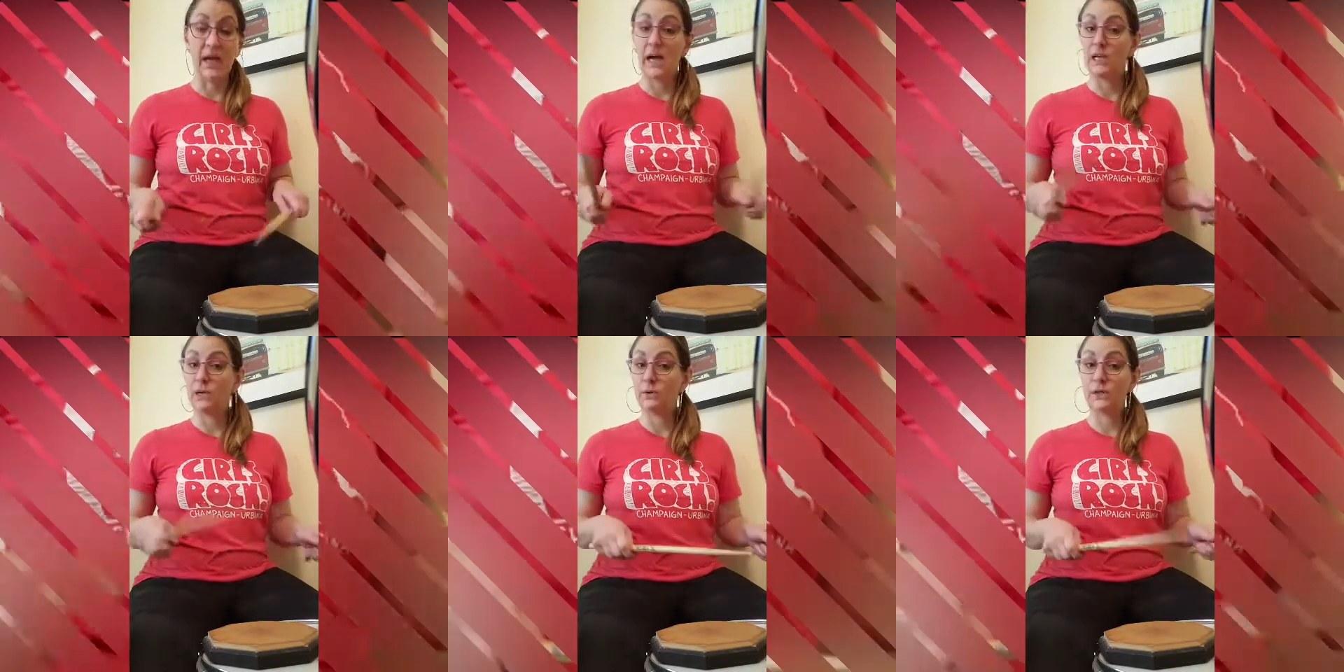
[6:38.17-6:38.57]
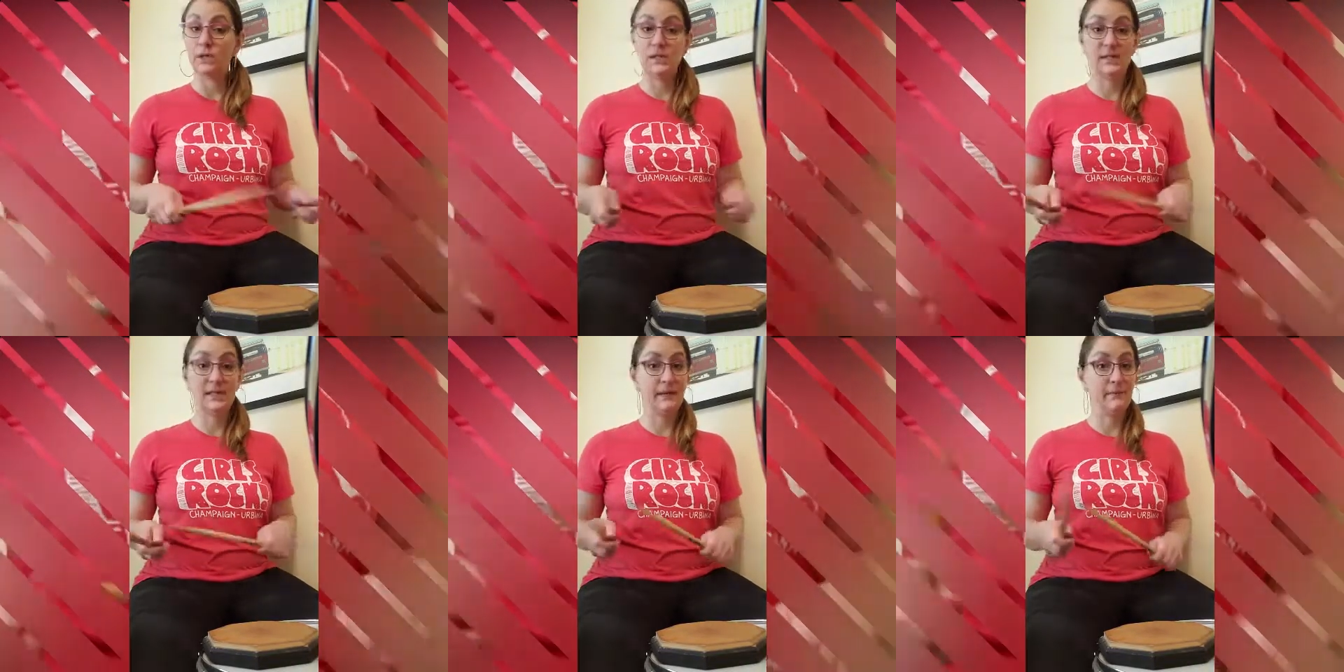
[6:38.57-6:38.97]
And you can
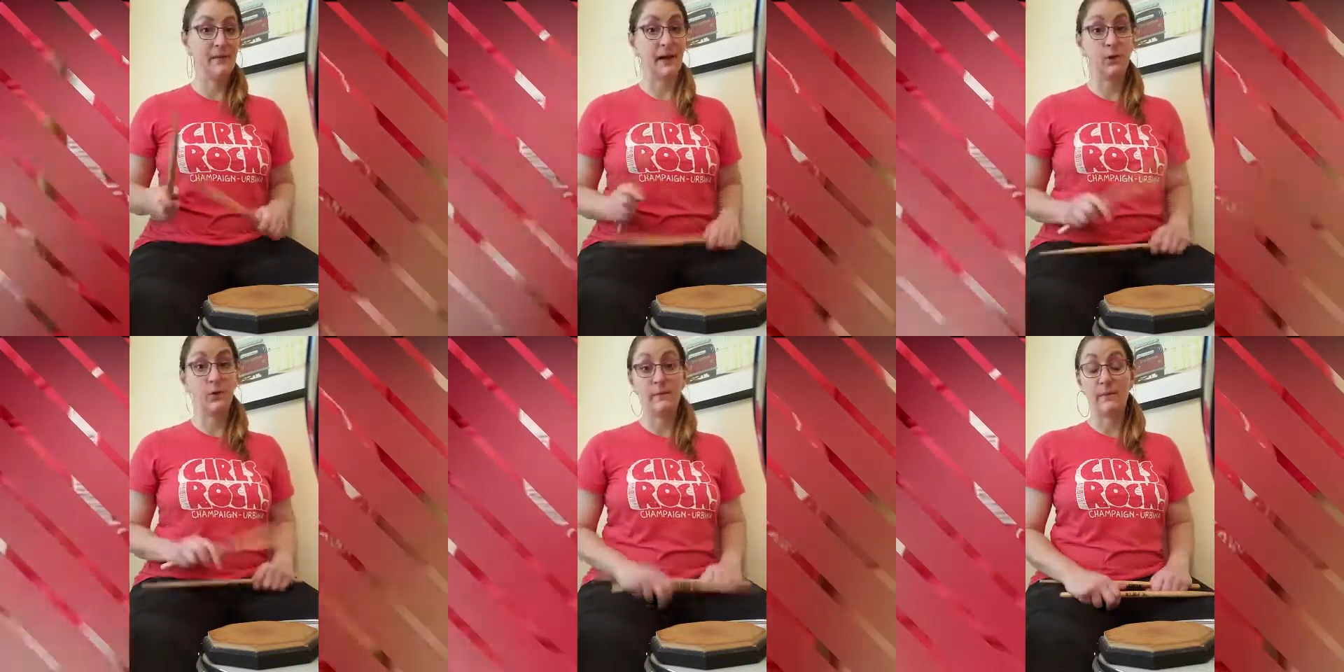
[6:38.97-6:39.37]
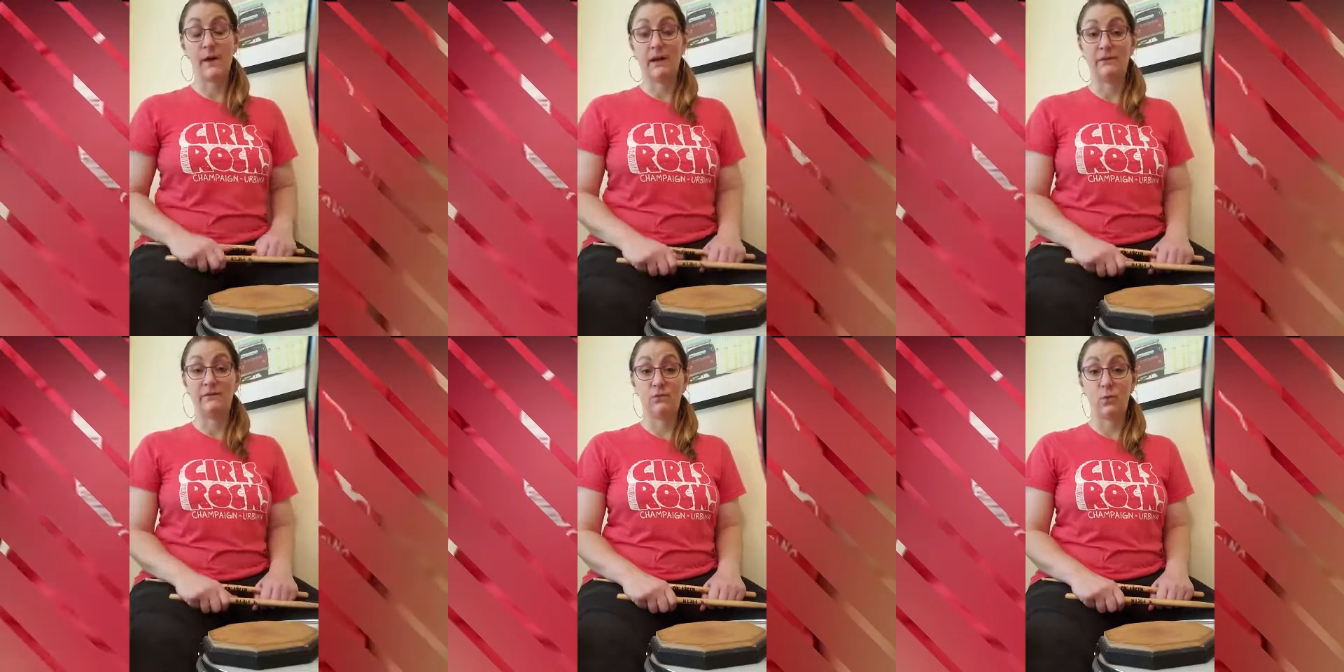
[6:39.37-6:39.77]
just keep that going
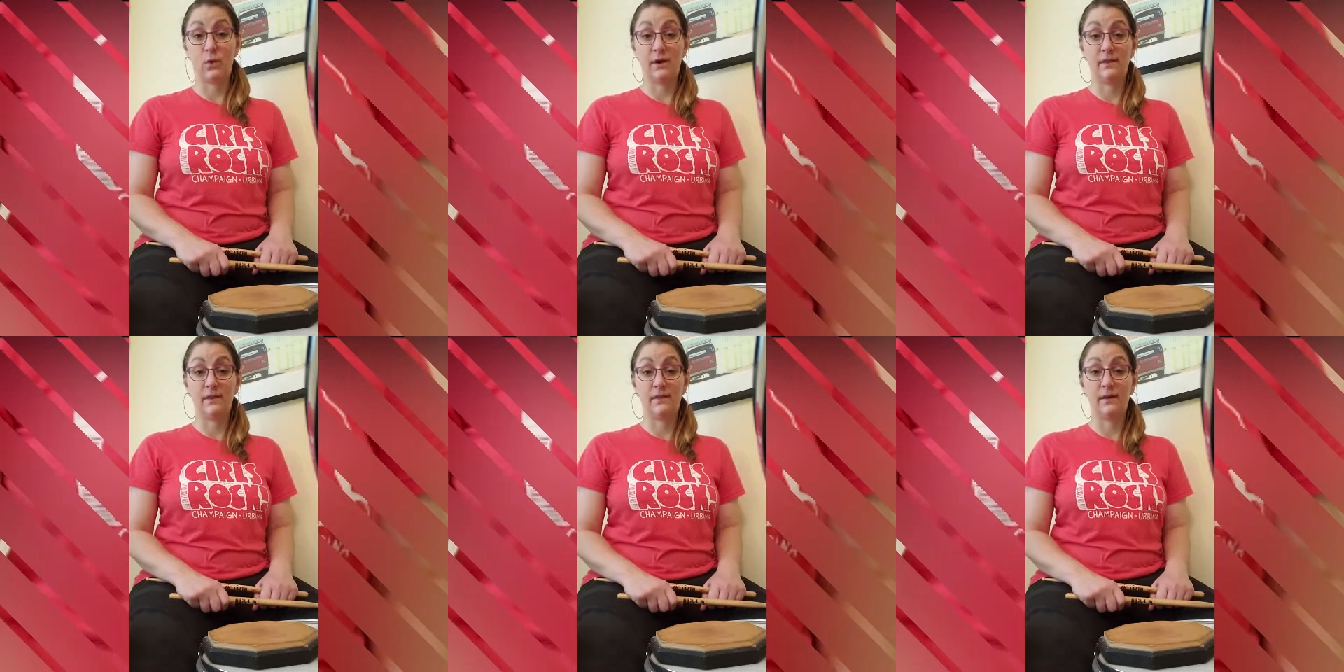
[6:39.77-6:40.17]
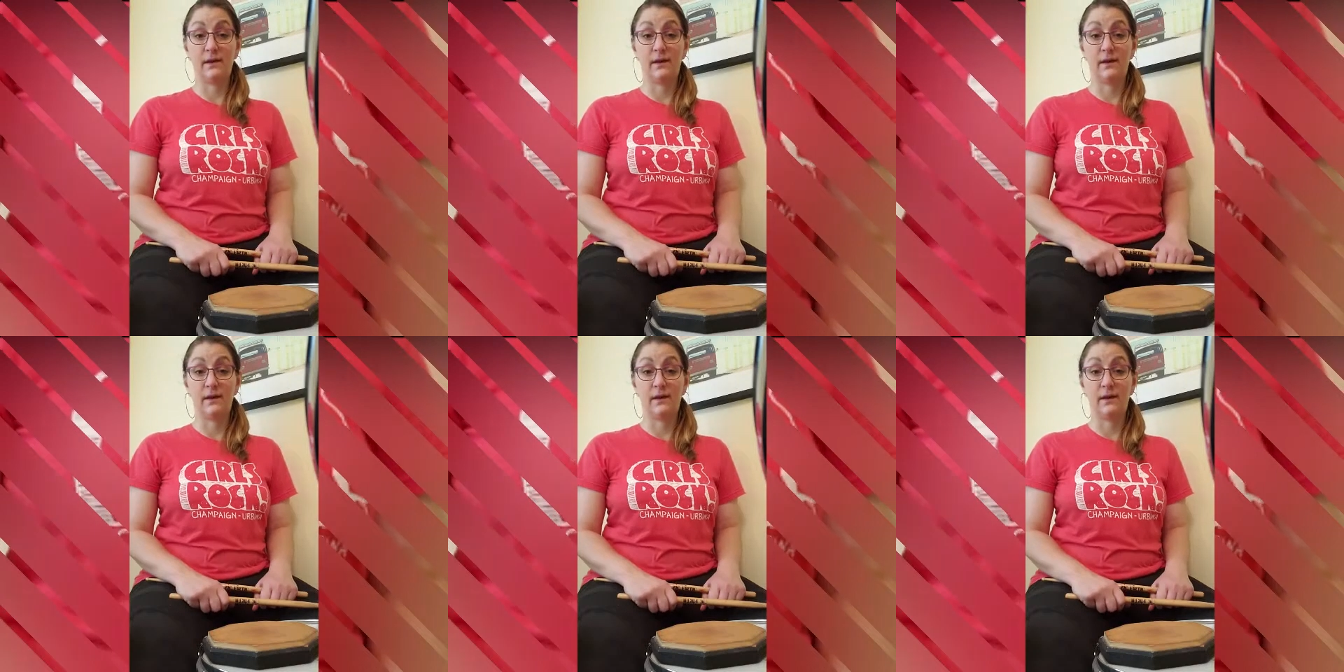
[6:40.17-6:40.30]
back and forth